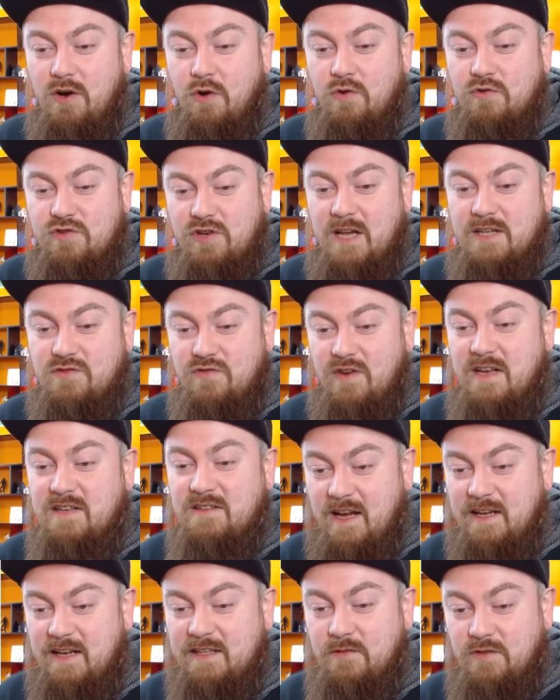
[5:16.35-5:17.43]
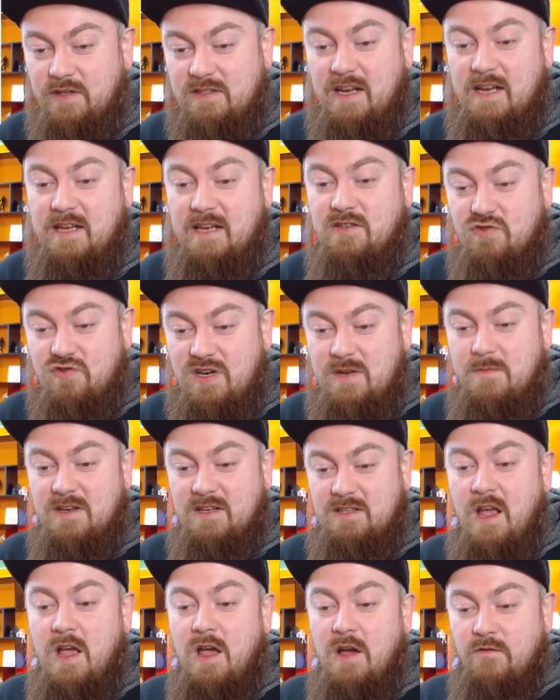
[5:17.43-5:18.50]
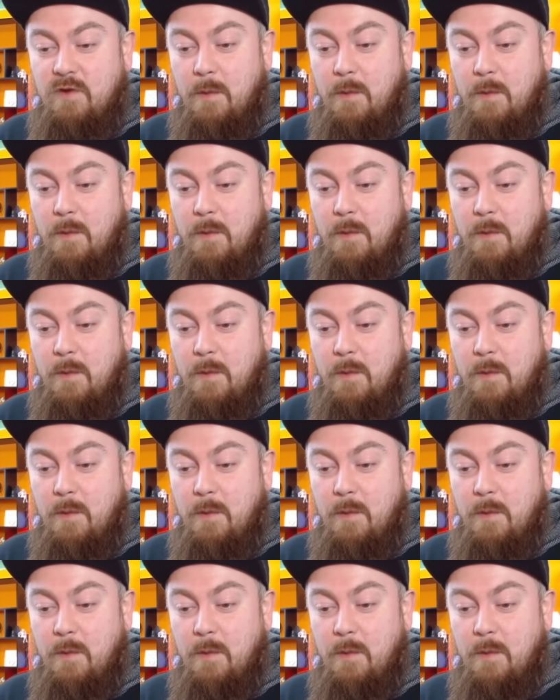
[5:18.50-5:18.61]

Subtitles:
call trans rights activists extremists